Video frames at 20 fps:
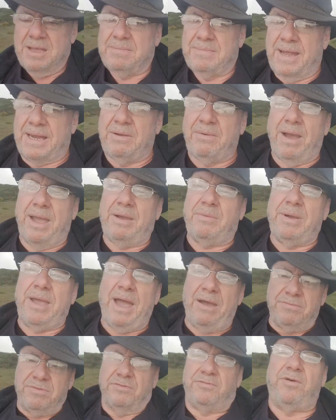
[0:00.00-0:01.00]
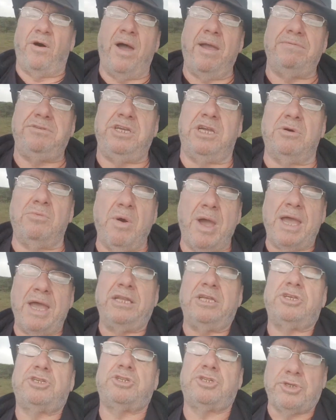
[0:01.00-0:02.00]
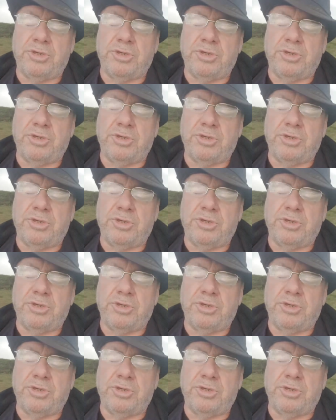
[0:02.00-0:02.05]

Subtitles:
Anyway, we have the 5G awareness